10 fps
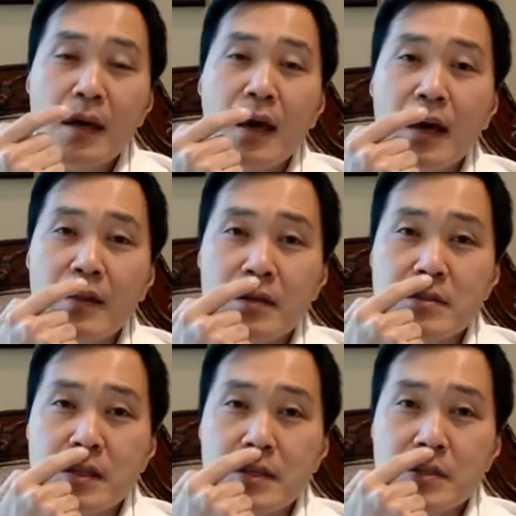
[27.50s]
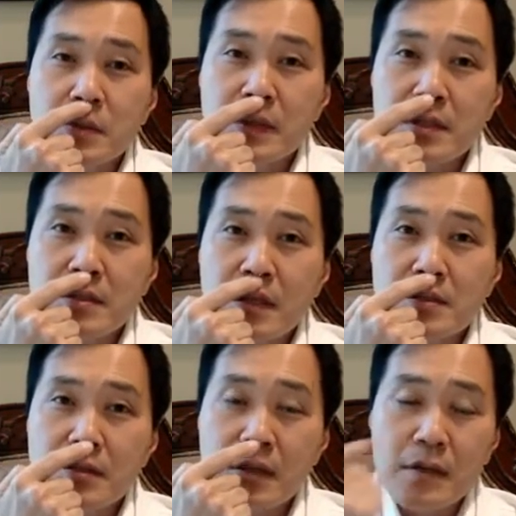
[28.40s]
and there's also an
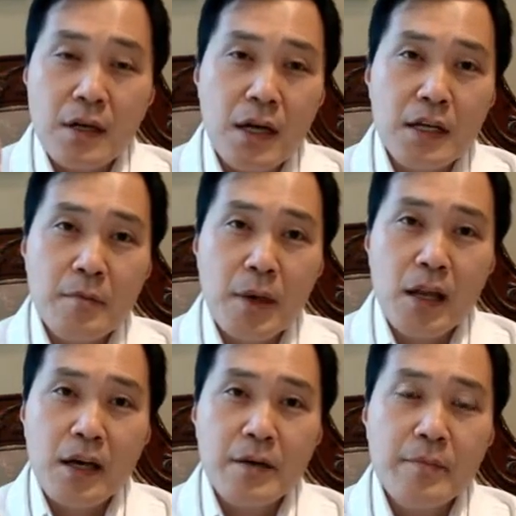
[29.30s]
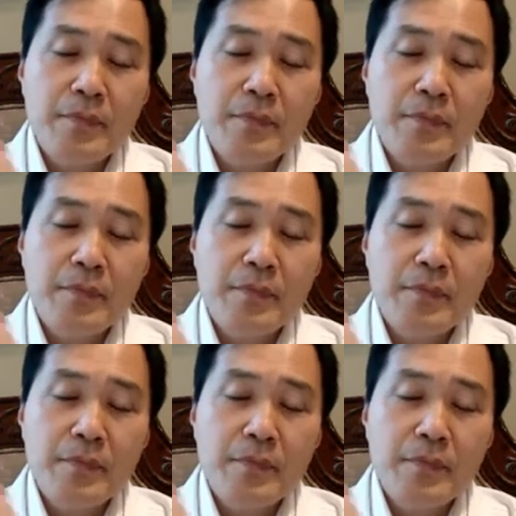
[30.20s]
extension of the columella.